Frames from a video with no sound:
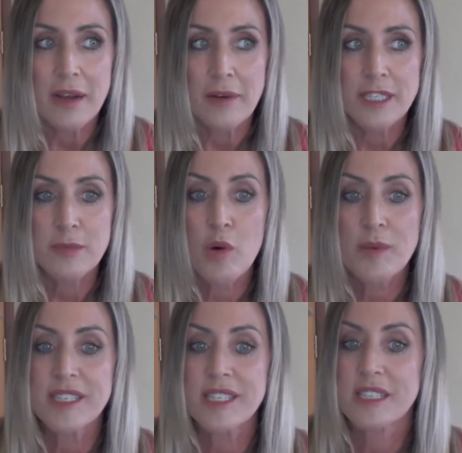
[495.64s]
Small
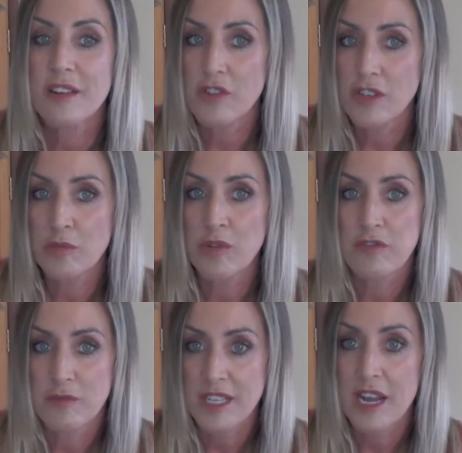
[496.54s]
businesses are vulnerable
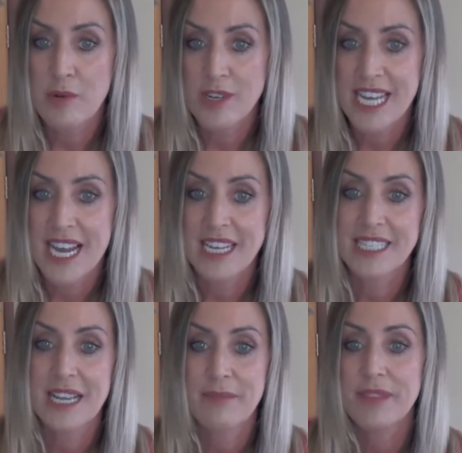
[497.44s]
from cyber
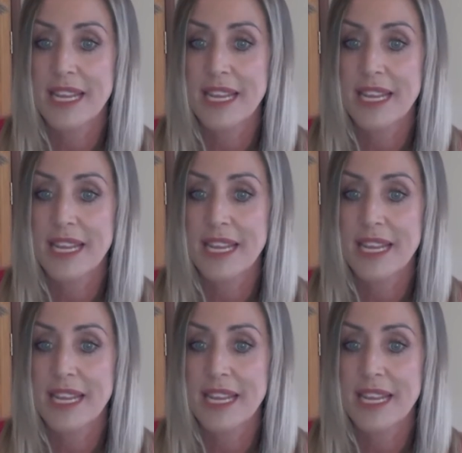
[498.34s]
attacks.